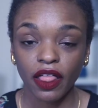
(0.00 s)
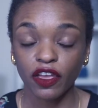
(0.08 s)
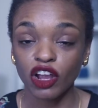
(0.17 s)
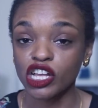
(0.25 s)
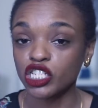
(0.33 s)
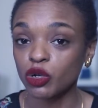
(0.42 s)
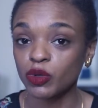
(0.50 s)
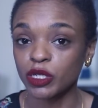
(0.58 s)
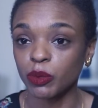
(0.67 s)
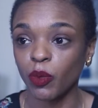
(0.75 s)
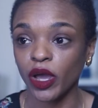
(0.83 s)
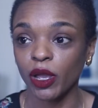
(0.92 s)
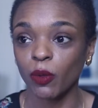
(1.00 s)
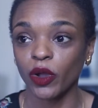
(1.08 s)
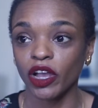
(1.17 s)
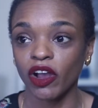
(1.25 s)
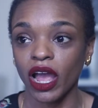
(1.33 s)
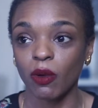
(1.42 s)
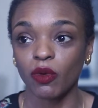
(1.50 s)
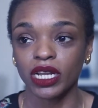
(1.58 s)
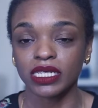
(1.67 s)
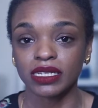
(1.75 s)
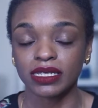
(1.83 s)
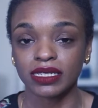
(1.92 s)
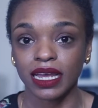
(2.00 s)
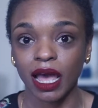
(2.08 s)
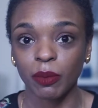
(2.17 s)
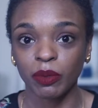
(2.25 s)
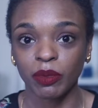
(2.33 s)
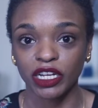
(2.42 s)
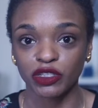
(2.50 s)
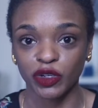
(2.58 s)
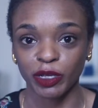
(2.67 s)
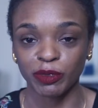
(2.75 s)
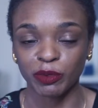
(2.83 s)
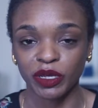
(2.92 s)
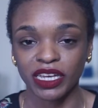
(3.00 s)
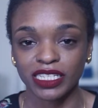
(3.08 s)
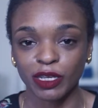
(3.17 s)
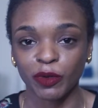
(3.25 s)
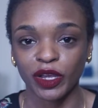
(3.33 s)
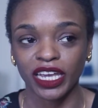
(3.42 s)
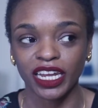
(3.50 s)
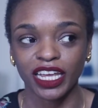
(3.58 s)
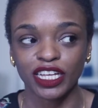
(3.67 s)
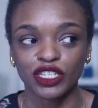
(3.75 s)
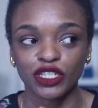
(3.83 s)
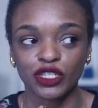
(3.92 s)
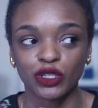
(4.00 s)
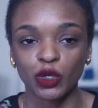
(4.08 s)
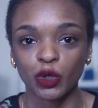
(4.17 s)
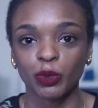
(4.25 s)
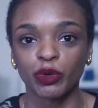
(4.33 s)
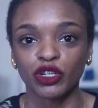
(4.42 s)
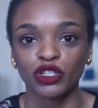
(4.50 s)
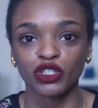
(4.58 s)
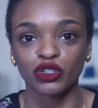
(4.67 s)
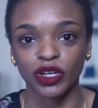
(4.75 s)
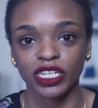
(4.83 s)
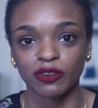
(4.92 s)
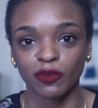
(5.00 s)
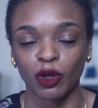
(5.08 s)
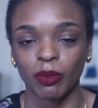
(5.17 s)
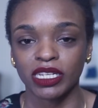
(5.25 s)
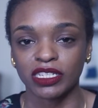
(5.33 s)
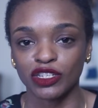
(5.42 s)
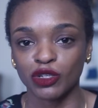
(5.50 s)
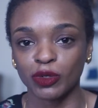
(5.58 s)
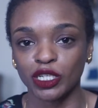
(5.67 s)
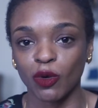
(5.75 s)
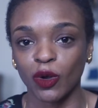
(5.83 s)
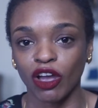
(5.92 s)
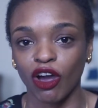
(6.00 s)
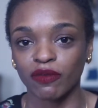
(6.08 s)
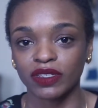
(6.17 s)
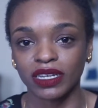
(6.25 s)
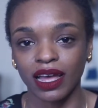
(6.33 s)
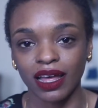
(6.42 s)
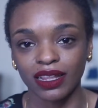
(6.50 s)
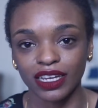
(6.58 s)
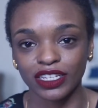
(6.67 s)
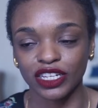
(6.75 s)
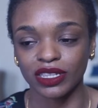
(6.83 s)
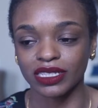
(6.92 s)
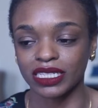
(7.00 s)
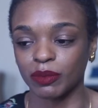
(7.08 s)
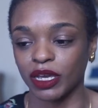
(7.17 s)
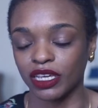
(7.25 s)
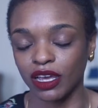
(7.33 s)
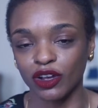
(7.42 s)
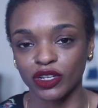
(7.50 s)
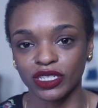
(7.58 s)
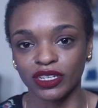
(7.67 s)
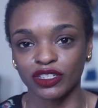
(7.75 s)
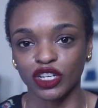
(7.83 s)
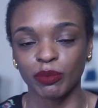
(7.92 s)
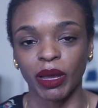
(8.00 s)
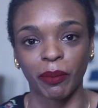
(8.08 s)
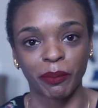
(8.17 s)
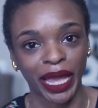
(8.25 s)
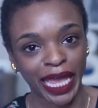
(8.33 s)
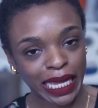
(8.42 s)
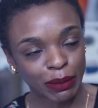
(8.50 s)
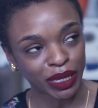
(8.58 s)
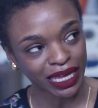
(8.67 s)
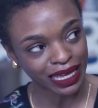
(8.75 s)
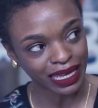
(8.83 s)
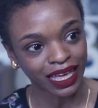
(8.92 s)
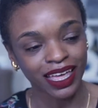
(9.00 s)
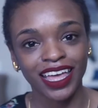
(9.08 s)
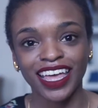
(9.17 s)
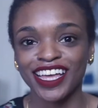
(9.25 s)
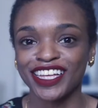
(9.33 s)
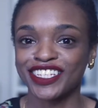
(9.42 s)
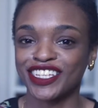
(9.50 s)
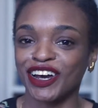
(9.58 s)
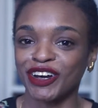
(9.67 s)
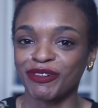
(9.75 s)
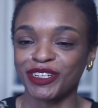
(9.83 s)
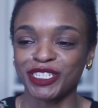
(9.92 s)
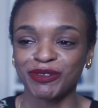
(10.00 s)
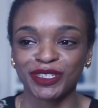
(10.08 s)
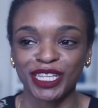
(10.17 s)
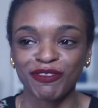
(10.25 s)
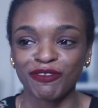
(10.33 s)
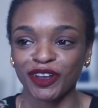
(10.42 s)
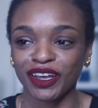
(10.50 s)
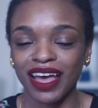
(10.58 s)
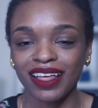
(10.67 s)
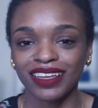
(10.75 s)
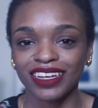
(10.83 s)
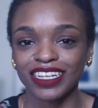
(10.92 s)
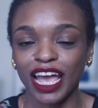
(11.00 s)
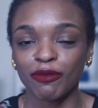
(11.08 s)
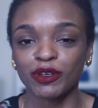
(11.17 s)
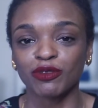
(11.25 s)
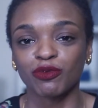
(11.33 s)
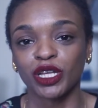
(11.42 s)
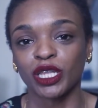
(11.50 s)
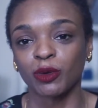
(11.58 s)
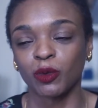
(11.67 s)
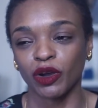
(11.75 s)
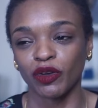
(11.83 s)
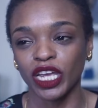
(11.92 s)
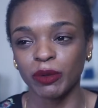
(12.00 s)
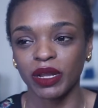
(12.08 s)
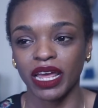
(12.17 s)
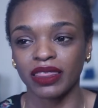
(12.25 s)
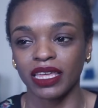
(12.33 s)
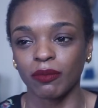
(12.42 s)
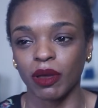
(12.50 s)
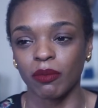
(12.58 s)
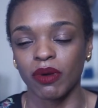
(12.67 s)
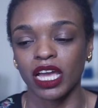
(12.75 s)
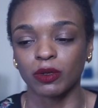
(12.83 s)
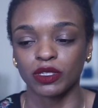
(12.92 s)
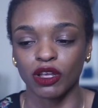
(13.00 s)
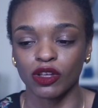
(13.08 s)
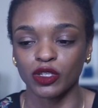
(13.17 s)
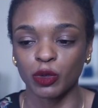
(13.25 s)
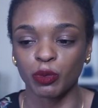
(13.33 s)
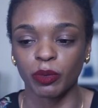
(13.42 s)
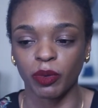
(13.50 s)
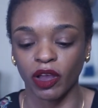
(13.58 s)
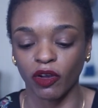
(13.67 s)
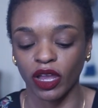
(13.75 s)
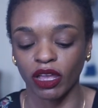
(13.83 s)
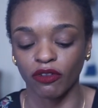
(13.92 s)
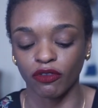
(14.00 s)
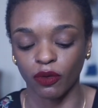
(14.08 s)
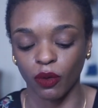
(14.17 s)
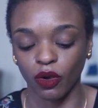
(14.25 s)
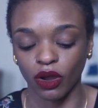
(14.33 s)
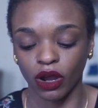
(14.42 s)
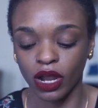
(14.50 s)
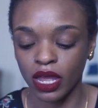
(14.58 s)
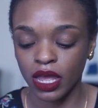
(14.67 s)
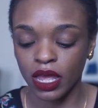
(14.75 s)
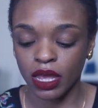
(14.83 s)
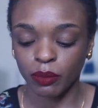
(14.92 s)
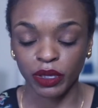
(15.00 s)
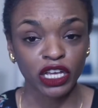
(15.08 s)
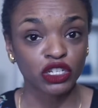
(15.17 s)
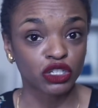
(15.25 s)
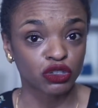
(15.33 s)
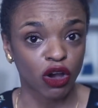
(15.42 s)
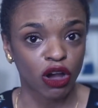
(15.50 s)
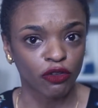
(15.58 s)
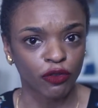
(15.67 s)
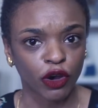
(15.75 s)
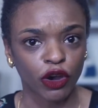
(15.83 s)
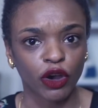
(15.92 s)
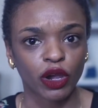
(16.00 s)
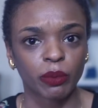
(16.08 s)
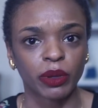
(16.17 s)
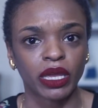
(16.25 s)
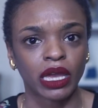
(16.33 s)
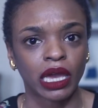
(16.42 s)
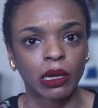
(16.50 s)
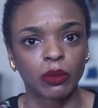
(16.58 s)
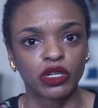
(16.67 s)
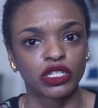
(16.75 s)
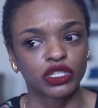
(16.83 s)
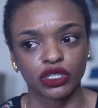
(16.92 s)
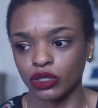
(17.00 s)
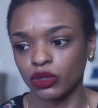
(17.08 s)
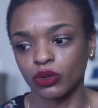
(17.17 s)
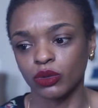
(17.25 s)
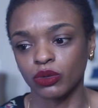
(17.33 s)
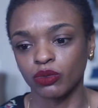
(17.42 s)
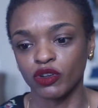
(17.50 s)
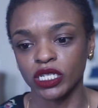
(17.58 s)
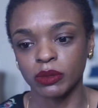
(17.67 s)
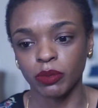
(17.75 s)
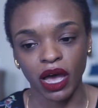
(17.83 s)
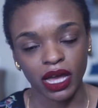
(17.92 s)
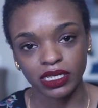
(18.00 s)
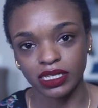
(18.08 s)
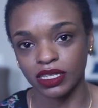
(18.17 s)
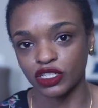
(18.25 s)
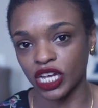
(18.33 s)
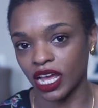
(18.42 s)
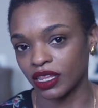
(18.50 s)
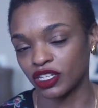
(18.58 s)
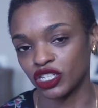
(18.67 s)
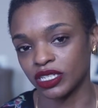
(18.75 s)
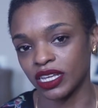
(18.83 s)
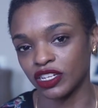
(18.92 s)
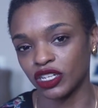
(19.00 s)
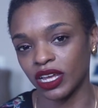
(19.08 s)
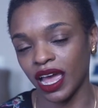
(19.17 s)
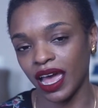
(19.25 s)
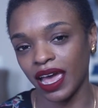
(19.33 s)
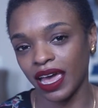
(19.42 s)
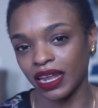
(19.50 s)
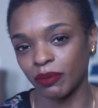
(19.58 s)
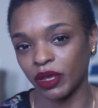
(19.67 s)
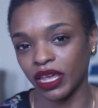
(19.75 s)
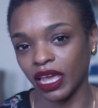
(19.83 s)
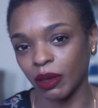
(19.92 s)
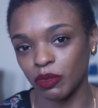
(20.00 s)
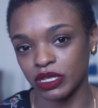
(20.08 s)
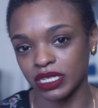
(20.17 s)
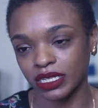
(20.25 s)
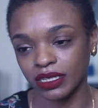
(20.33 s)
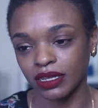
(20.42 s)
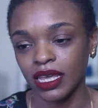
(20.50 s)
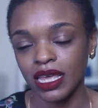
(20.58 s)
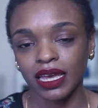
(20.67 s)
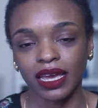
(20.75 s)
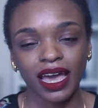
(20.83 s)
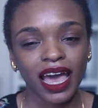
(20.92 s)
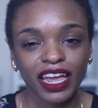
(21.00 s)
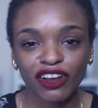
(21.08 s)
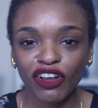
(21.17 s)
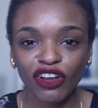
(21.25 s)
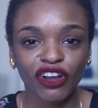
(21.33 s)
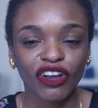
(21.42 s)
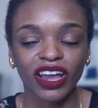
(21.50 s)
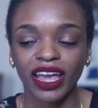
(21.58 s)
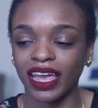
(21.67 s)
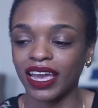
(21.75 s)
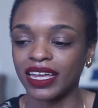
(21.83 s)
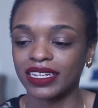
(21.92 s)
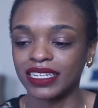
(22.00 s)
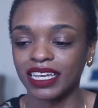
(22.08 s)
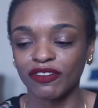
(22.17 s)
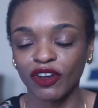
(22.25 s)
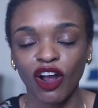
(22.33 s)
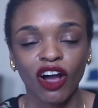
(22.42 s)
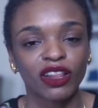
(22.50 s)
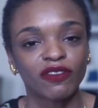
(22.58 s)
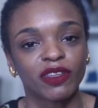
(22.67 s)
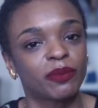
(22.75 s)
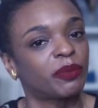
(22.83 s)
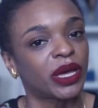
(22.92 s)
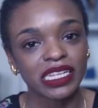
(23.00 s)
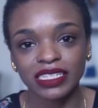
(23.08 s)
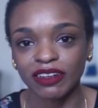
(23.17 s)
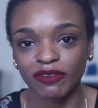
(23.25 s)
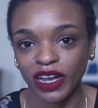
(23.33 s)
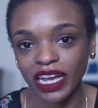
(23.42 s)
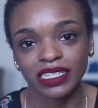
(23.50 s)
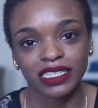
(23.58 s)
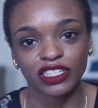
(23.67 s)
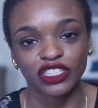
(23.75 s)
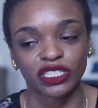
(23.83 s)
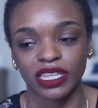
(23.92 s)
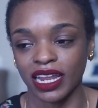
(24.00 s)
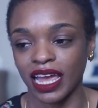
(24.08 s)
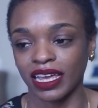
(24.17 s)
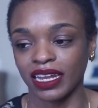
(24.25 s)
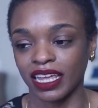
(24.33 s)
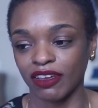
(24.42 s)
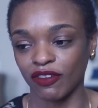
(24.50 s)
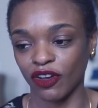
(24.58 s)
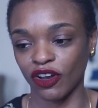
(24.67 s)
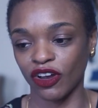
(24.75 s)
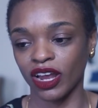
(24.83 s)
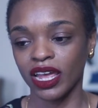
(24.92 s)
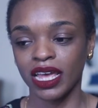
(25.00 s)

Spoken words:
There also was a point where I wanted to stop my dreams because they were getting super stressful. My sister was going off to college, and this is my younger sister, my baby. So when she was leaving for college, I was really worried, but I think my mind was also preparing for being strong for her and being able to respond to the challenges that she had and being able to guide her and give her all of the best advice that I could give her